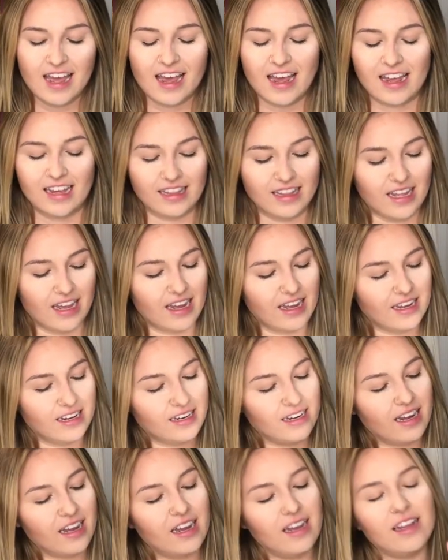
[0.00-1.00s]
And
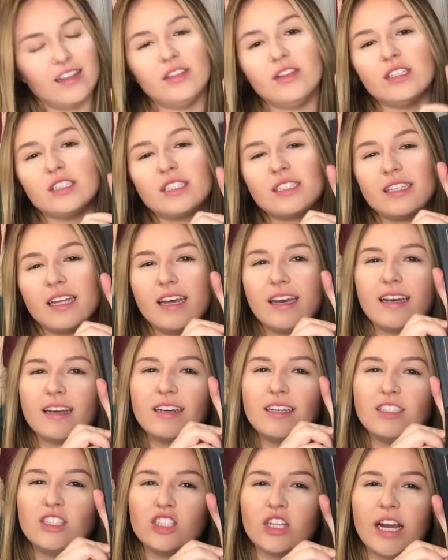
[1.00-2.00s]
then this
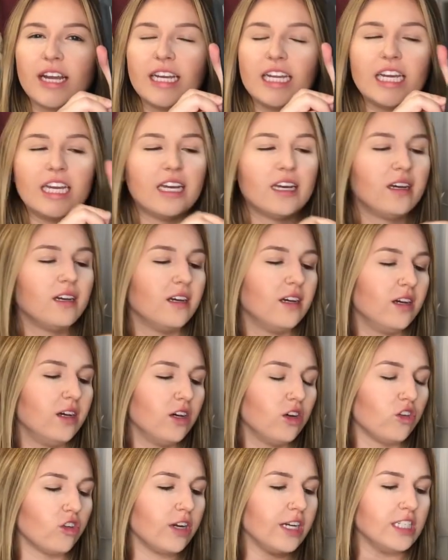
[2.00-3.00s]
like shiny
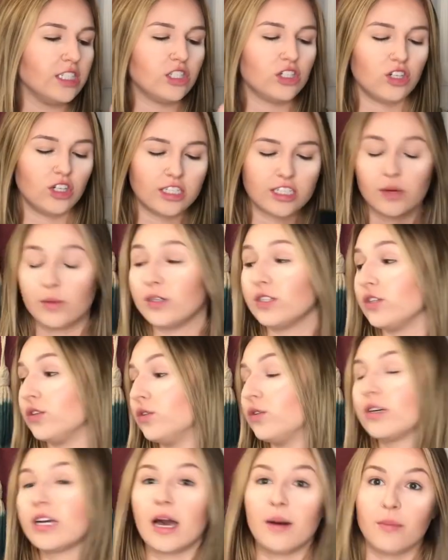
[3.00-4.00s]
green too, because I went to
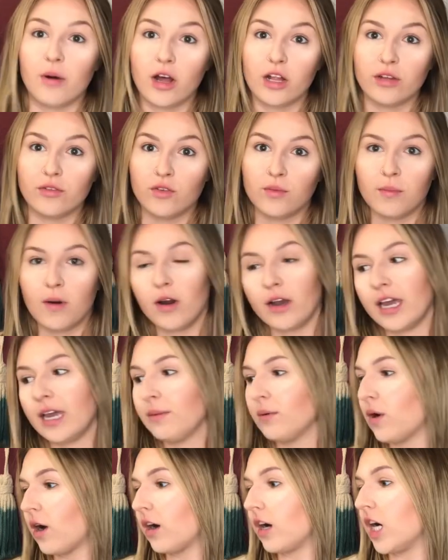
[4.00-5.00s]
a Cal Poly football
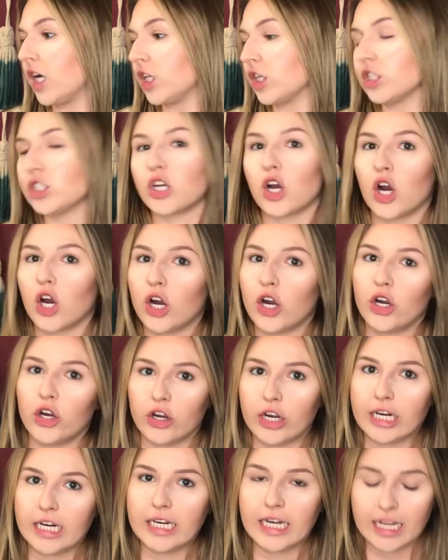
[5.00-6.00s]
game and our colors are
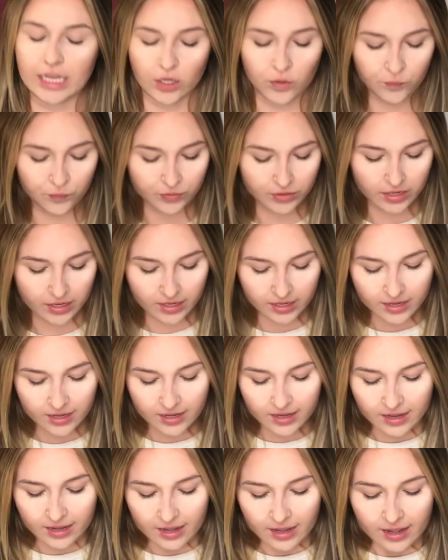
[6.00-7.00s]
green and yellow.
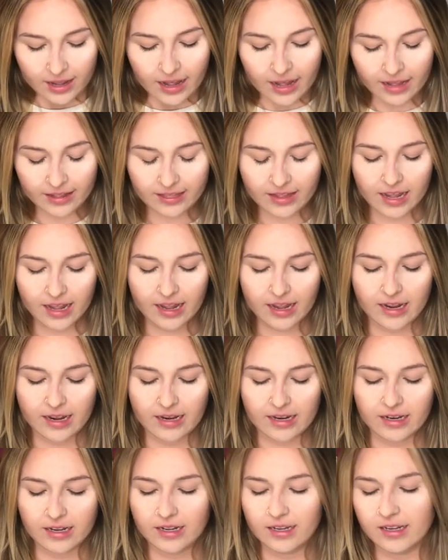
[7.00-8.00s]
And
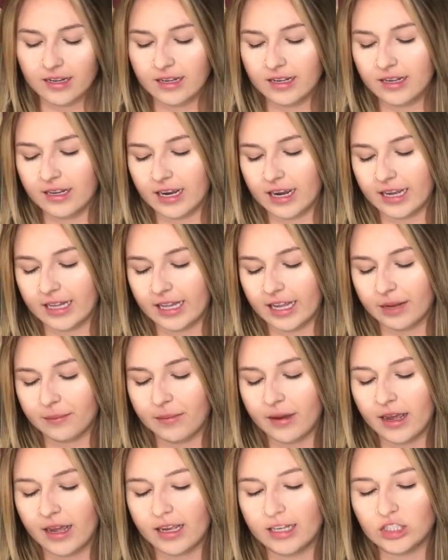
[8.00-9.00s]
then I like
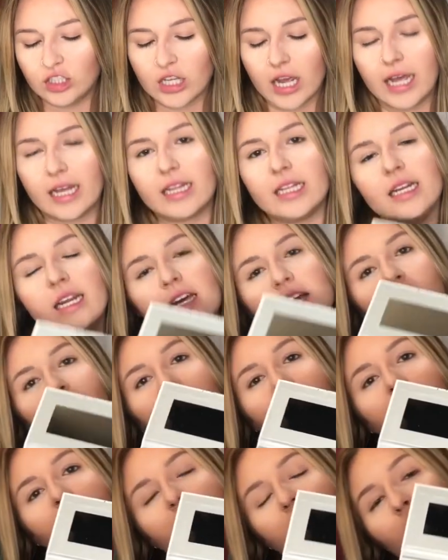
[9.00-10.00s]
my Jaclyn
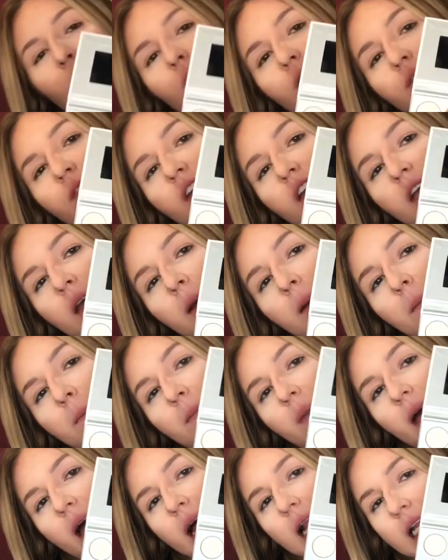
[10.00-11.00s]
Hill Morphe
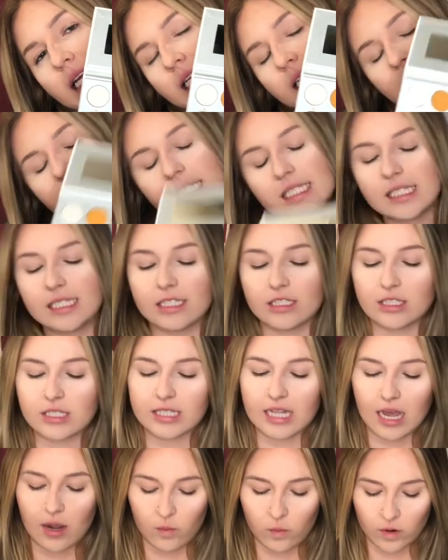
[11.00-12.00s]
palettes. There's
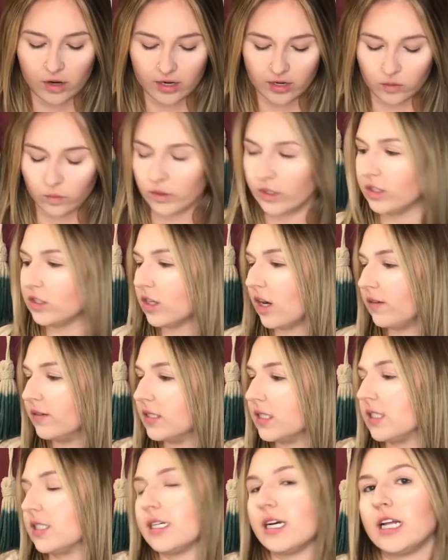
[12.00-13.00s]
that one, which
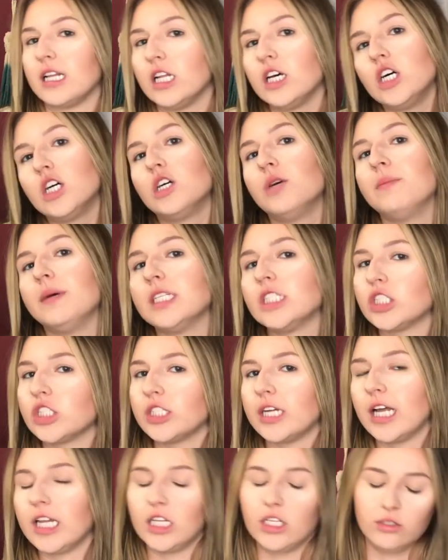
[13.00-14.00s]
obviously, hello,
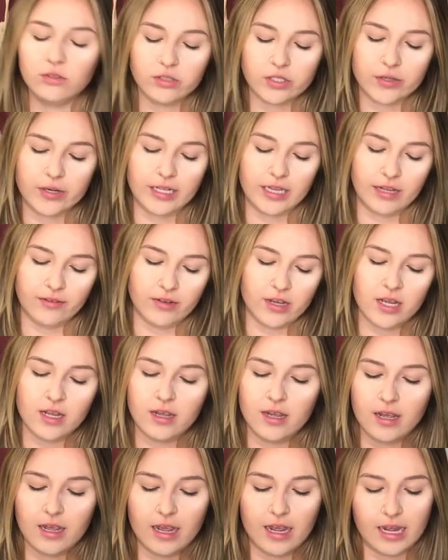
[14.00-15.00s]
mustard yellow, so I love it.
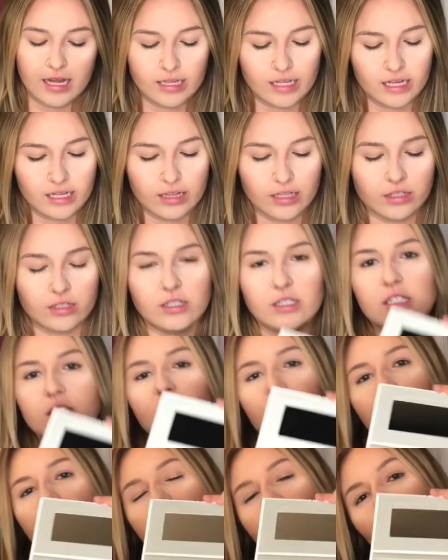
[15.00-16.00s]
And then there's
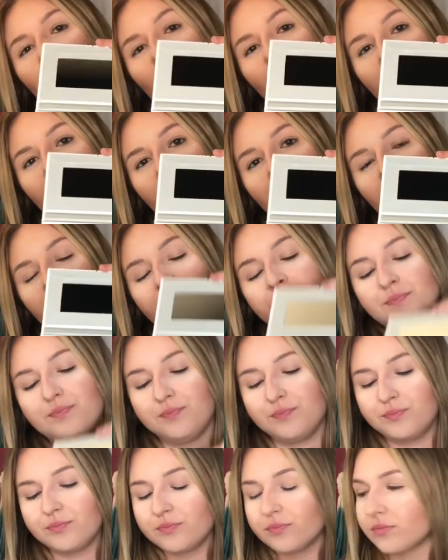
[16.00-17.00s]
this one as well
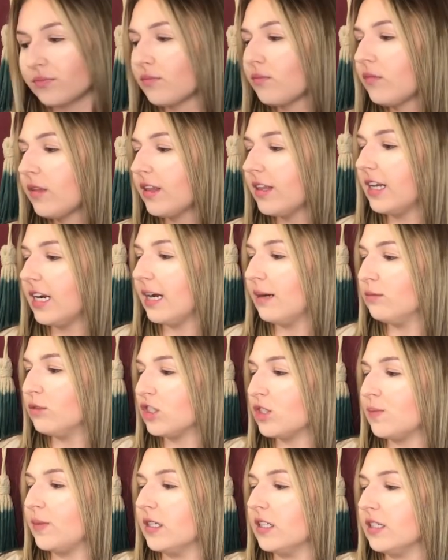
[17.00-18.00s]
that I've
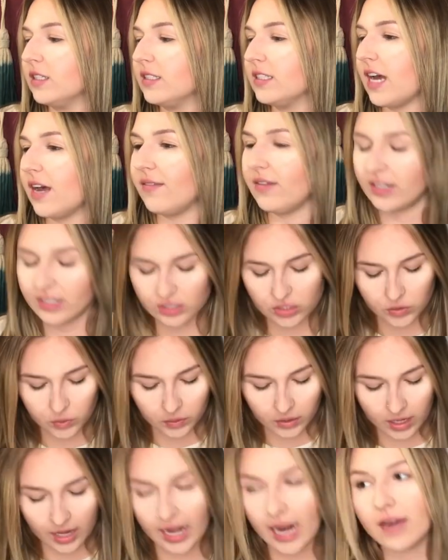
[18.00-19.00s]
just been diving
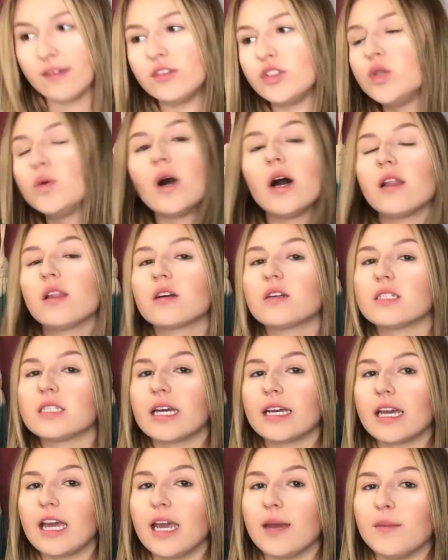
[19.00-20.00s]
into a lot. I have two others
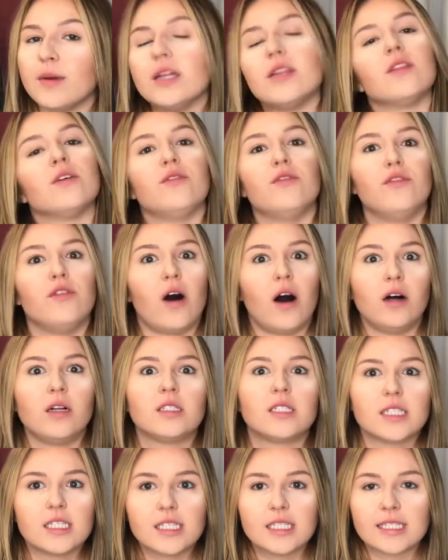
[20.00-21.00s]
that came in the
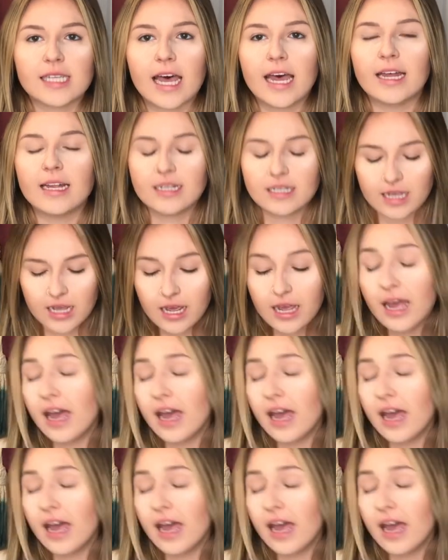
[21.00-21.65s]
Vault set.